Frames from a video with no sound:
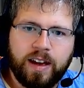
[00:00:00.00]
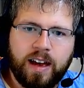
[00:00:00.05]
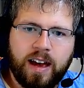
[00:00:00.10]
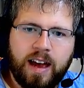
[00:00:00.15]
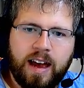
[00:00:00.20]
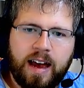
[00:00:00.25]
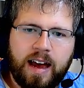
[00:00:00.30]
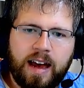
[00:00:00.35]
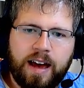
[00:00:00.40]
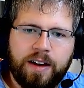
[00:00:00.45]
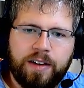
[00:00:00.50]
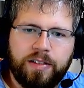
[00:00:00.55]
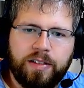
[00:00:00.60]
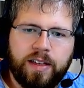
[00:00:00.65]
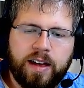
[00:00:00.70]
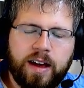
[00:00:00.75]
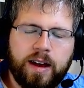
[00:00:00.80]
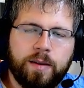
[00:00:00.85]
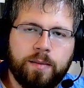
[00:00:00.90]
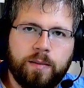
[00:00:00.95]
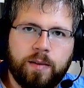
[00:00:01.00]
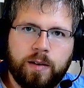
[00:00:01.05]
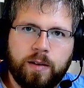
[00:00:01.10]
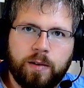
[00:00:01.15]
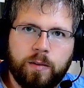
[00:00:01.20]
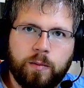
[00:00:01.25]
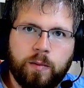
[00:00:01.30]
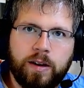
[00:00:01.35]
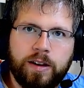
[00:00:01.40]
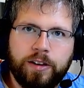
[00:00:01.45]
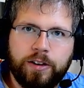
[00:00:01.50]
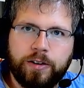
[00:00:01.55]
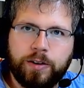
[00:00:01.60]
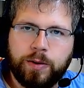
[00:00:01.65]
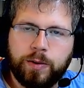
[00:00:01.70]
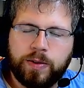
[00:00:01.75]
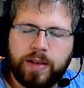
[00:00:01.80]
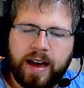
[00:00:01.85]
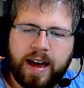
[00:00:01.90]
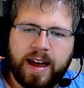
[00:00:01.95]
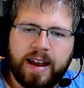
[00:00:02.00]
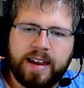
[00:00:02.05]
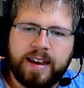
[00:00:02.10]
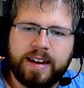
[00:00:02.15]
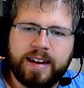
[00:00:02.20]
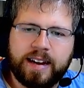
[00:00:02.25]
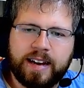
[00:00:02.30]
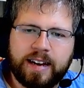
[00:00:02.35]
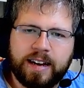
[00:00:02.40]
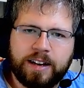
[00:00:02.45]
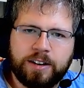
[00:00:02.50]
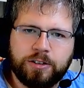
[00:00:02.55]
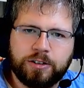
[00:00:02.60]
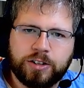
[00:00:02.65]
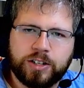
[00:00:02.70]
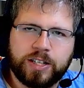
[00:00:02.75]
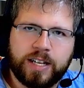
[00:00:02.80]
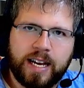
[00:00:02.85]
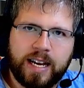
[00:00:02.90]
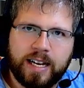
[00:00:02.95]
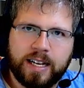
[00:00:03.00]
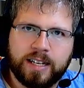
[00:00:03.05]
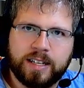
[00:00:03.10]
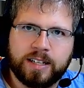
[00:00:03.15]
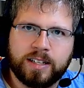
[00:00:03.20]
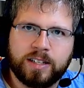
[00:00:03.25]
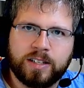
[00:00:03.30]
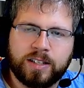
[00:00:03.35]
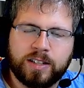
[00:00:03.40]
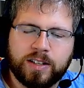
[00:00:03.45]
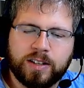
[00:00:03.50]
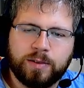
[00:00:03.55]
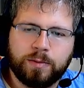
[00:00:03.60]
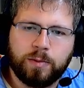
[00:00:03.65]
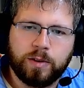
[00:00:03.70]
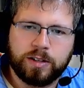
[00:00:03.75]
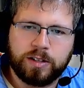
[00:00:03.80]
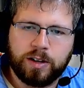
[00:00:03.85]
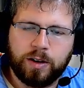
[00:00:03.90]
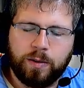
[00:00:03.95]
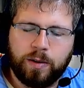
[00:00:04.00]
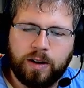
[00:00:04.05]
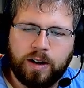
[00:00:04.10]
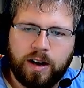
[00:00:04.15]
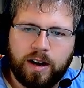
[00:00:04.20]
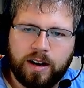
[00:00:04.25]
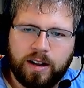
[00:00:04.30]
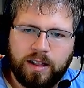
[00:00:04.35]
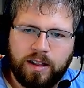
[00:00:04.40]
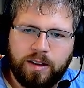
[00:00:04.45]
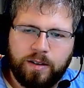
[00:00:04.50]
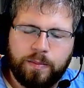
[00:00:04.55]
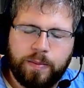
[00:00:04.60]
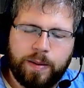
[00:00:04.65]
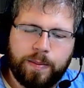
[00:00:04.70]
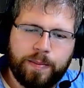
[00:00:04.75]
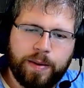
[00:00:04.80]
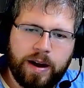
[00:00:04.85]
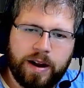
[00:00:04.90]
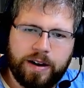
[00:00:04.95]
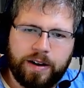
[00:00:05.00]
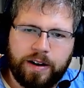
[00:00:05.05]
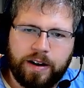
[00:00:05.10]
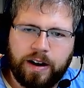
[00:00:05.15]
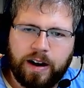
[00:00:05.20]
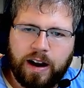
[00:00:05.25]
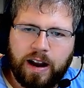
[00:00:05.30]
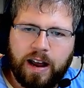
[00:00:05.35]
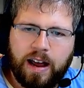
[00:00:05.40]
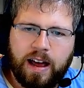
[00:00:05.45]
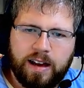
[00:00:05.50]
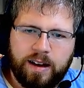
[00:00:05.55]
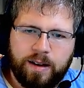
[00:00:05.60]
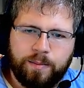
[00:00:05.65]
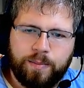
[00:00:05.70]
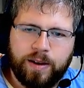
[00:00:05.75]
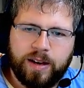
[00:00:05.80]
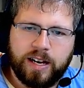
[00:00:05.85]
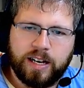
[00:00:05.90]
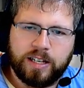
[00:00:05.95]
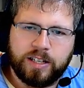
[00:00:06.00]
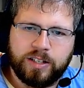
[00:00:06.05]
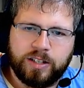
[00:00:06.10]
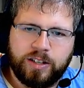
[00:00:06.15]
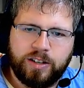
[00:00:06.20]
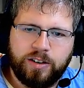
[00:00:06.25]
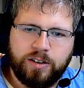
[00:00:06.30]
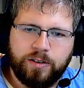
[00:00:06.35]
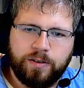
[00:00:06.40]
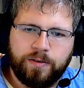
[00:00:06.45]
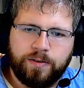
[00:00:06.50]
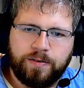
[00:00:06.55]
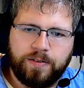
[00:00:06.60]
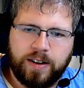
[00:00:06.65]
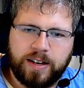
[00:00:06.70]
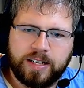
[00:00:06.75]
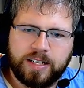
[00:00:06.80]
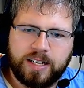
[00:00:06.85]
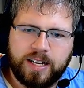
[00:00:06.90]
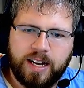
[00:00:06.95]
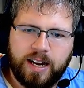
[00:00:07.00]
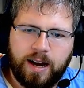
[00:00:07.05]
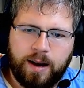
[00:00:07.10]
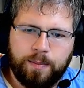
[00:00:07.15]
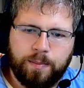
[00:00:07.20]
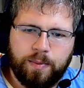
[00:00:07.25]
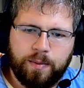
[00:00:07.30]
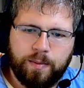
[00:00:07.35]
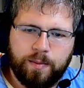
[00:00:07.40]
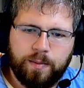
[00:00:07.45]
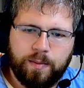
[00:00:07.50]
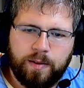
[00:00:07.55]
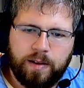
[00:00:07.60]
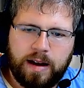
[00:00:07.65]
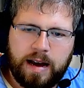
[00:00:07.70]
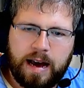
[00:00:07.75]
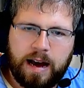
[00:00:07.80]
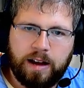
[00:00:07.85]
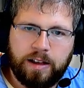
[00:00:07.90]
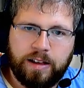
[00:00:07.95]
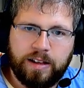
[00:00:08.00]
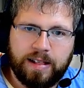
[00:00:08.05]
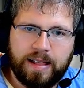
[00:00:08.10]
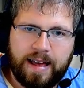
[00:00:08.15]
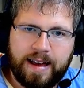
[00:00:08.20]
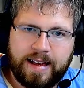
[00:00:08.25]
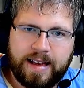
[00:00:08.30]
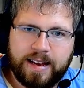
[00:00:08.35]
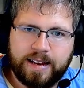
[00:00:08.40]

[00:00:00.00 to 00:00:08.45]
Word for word: and then when you do that, it understands what's going on a little bit better because you've fixed it up how you like it.